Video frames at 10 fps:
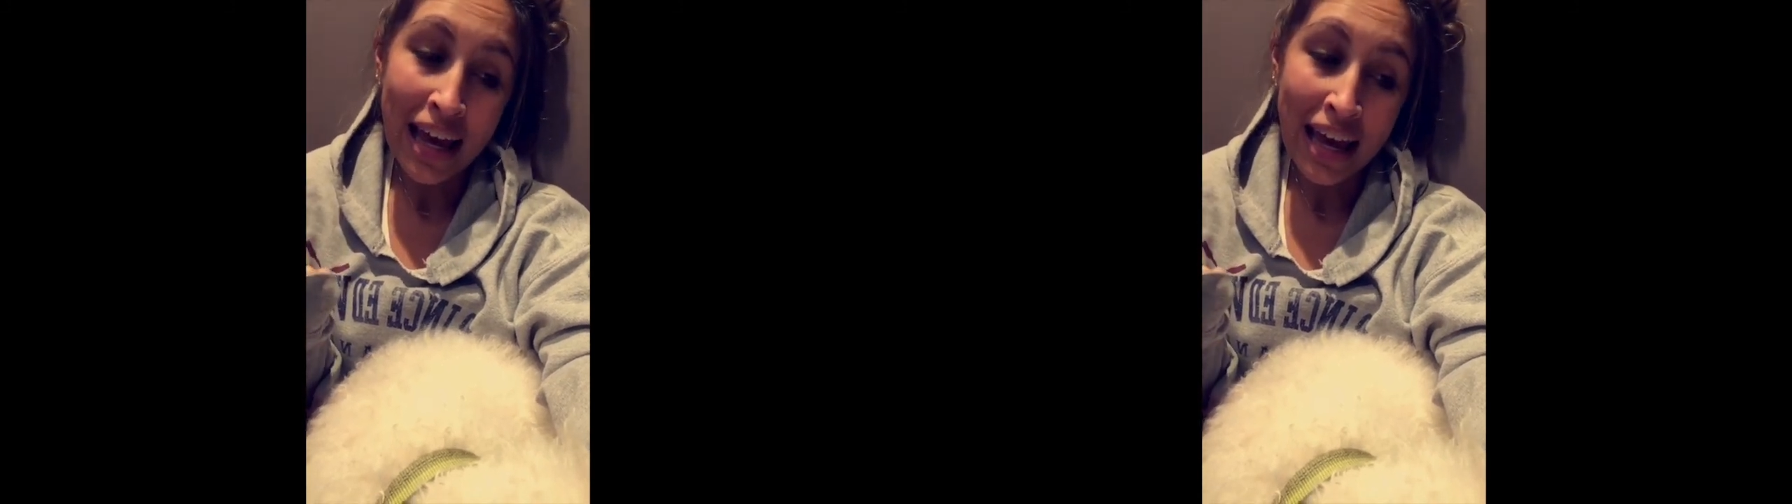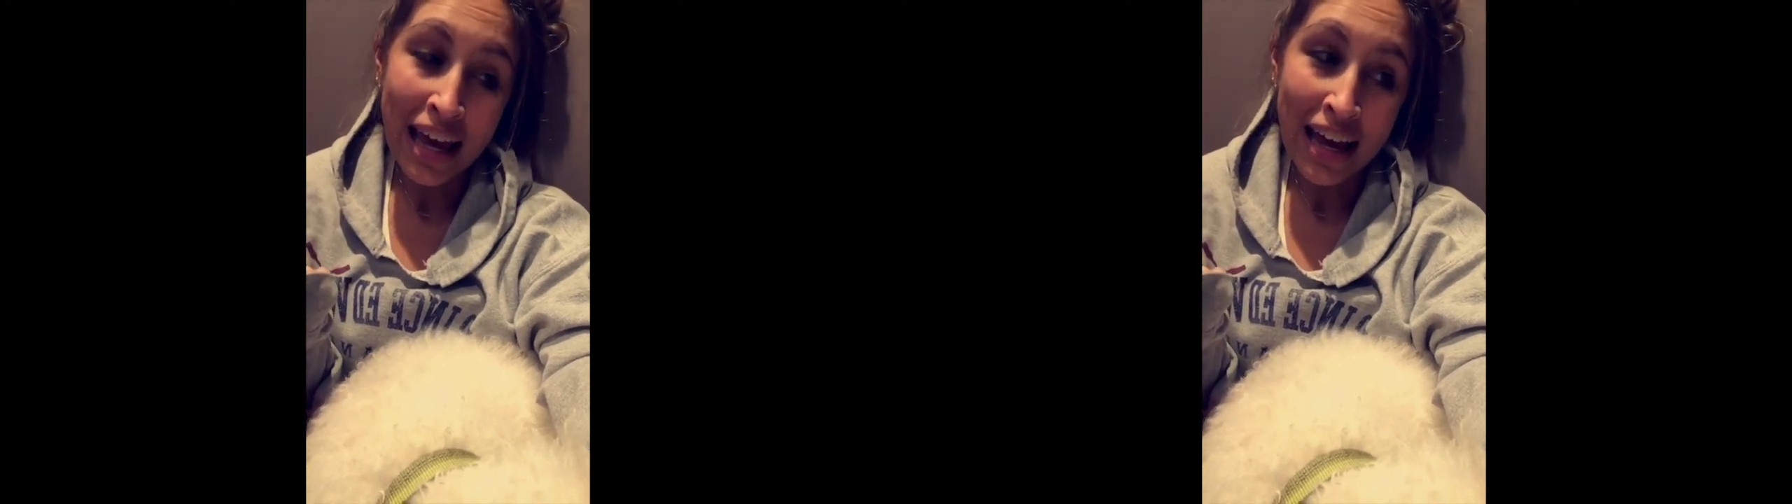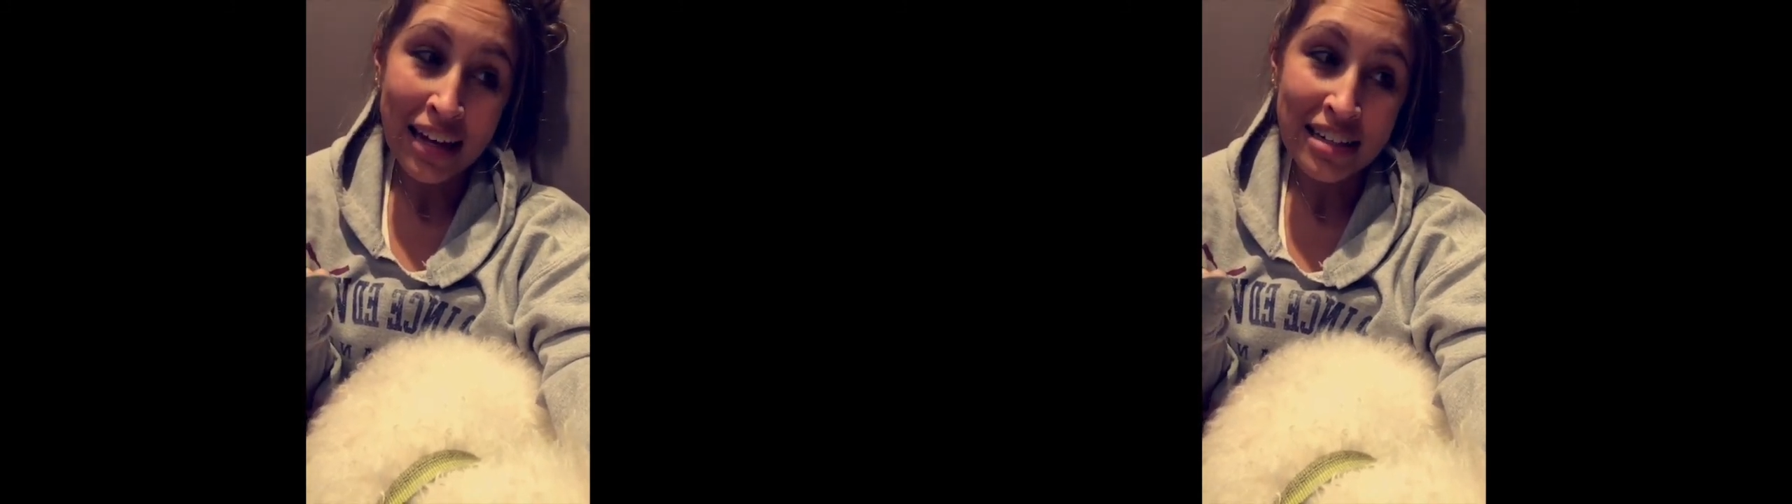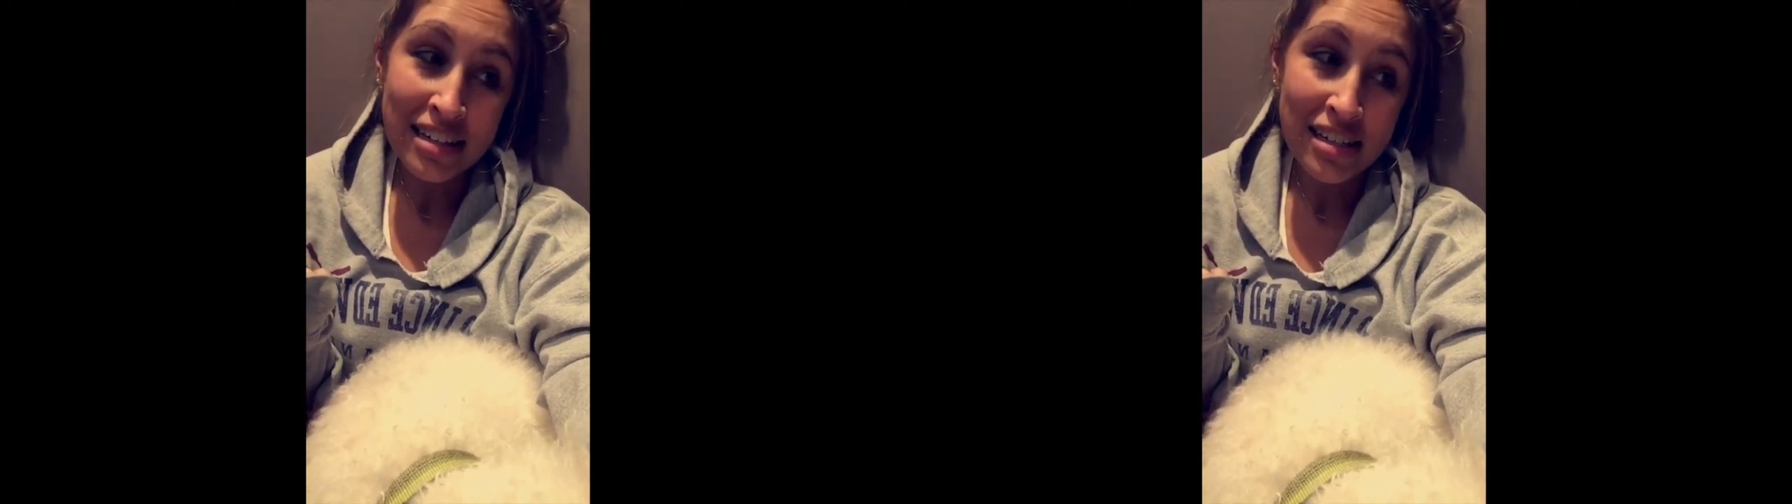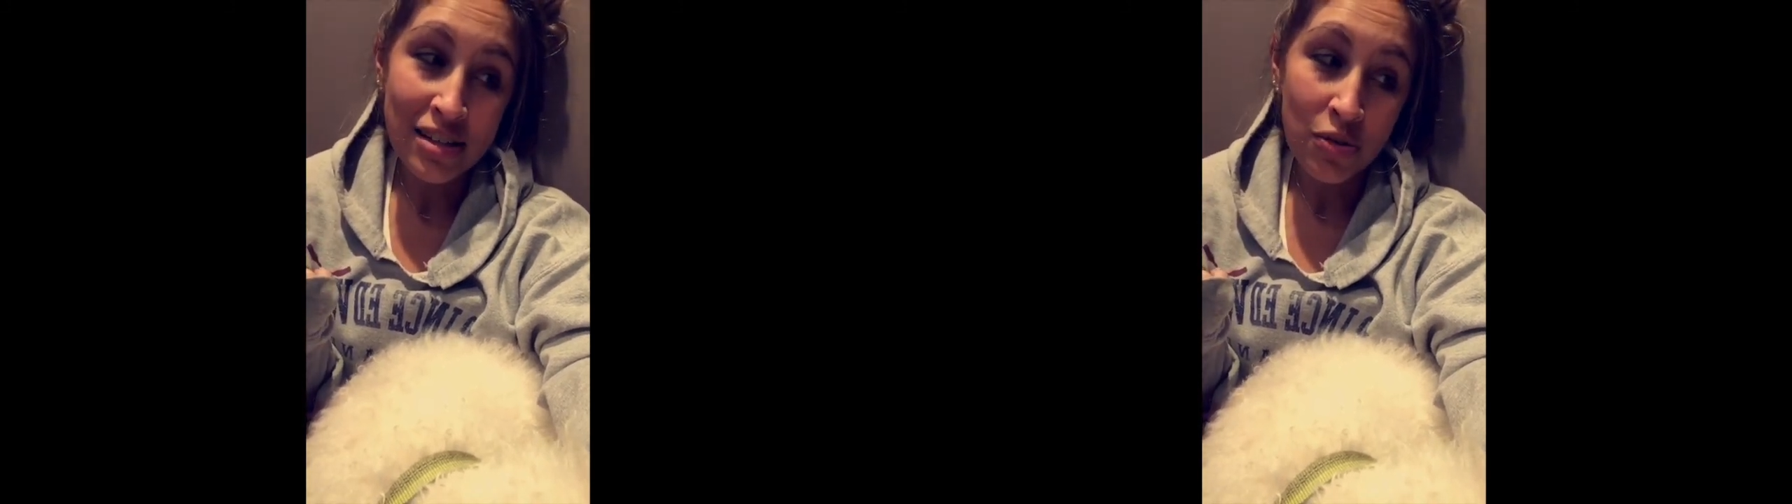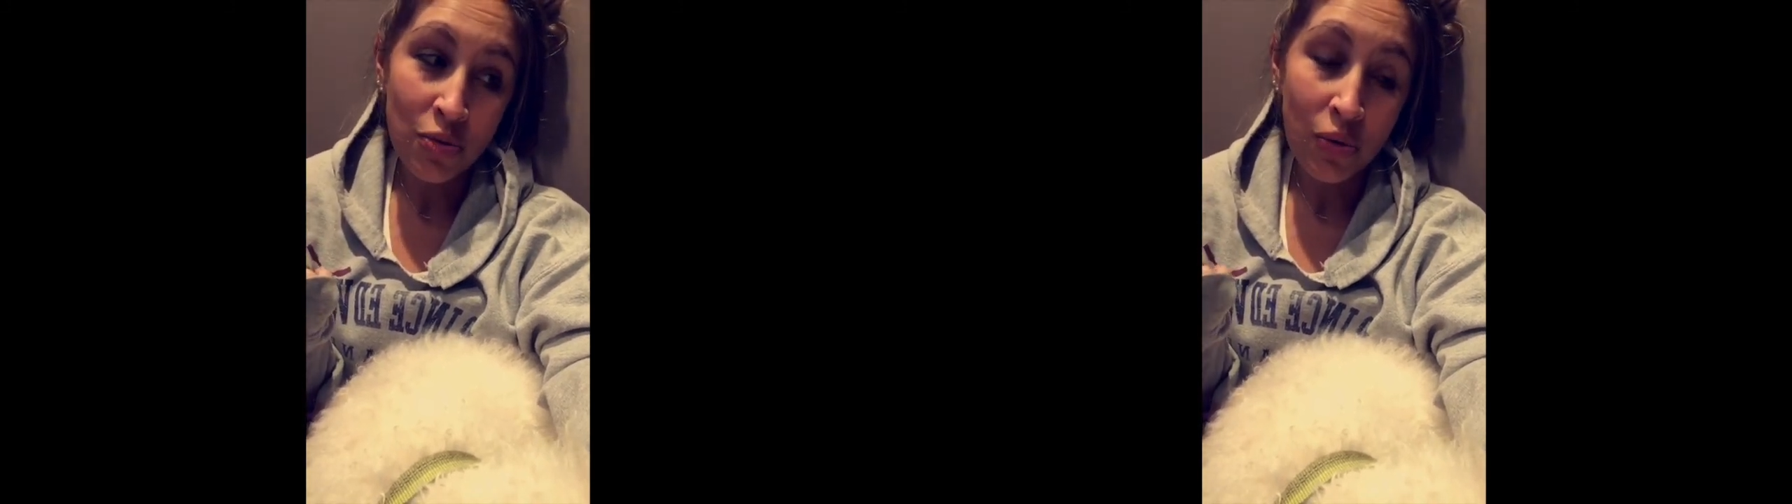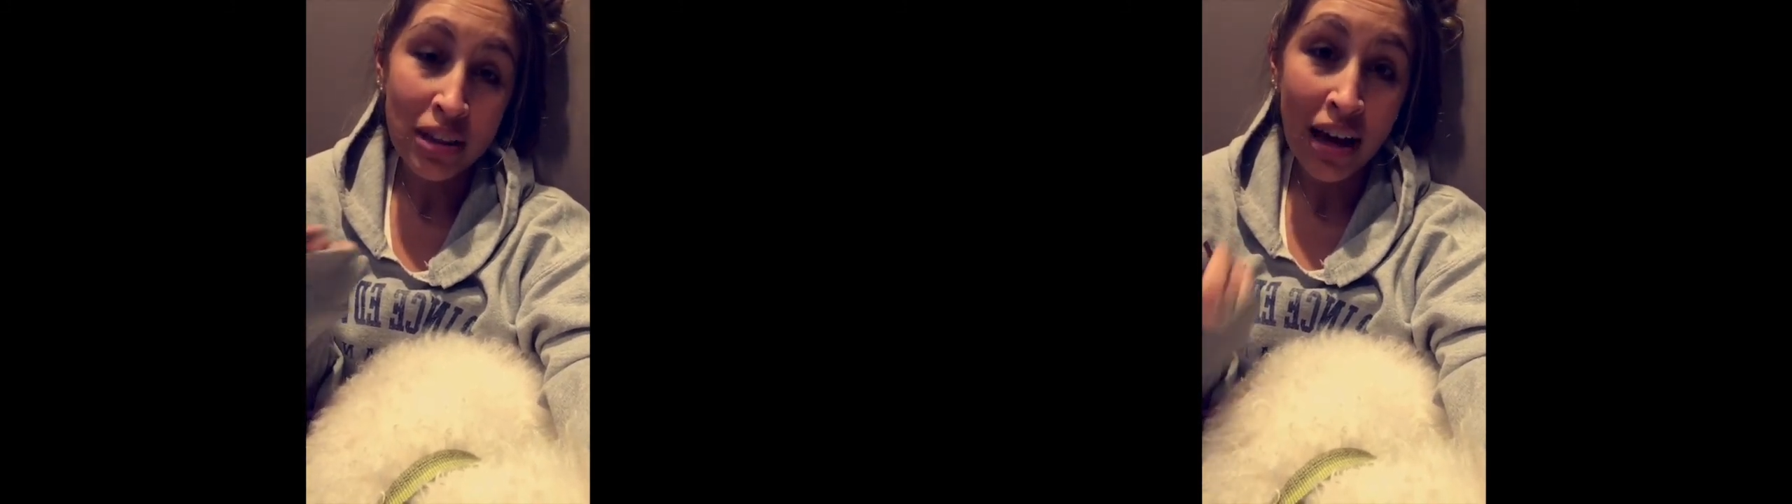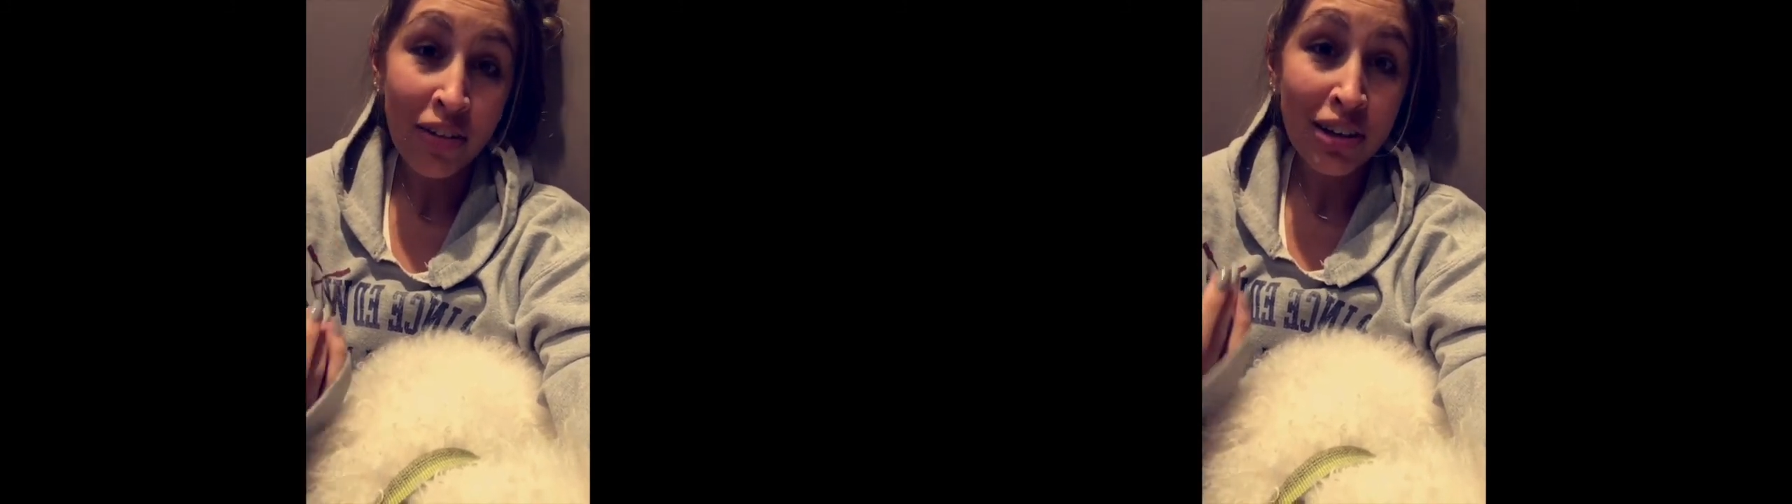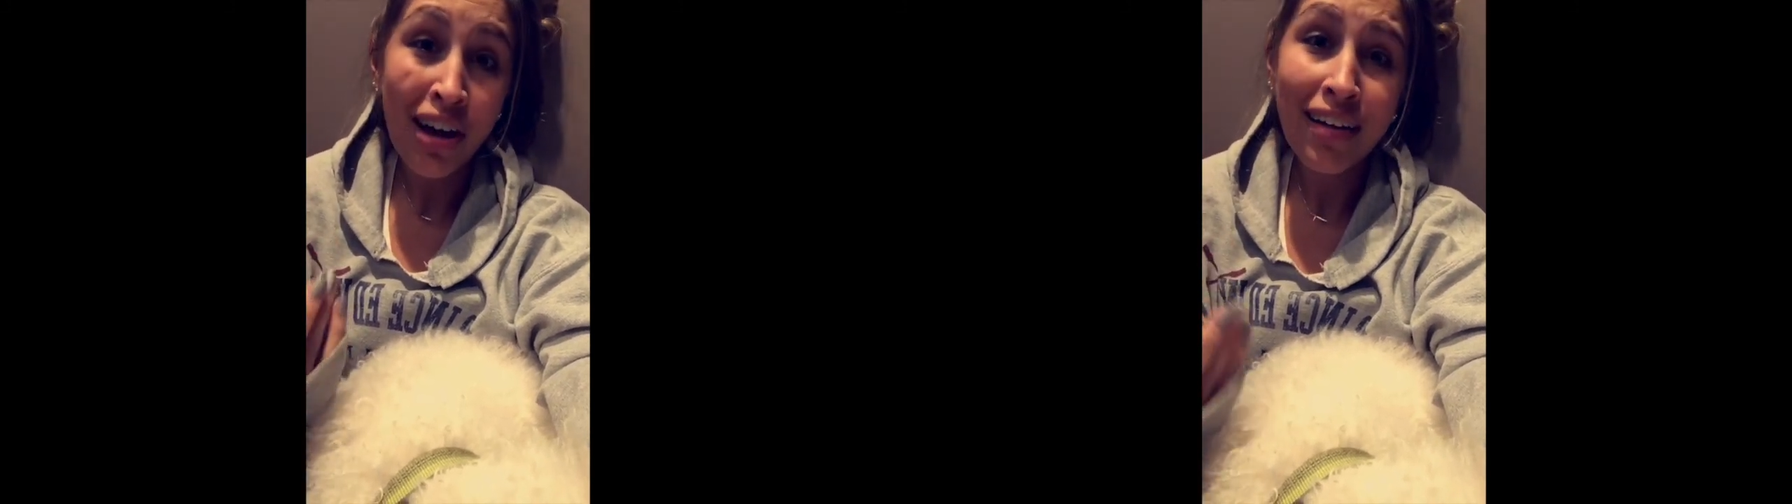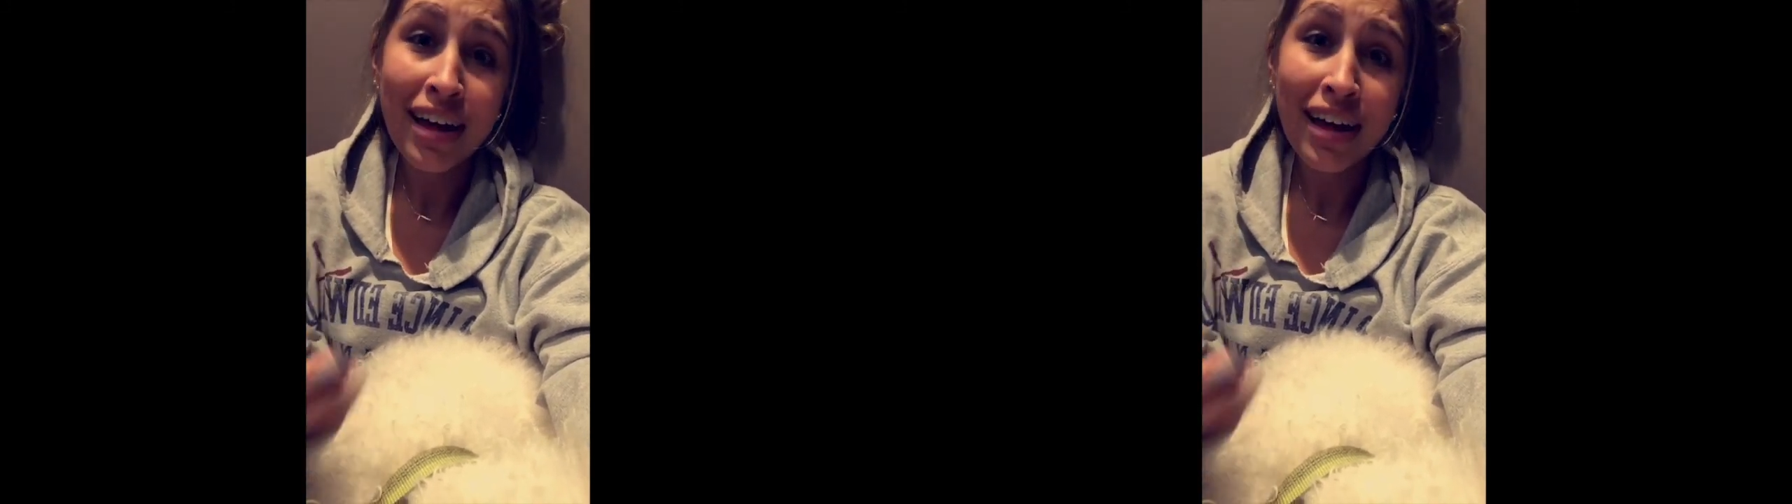and without y'all,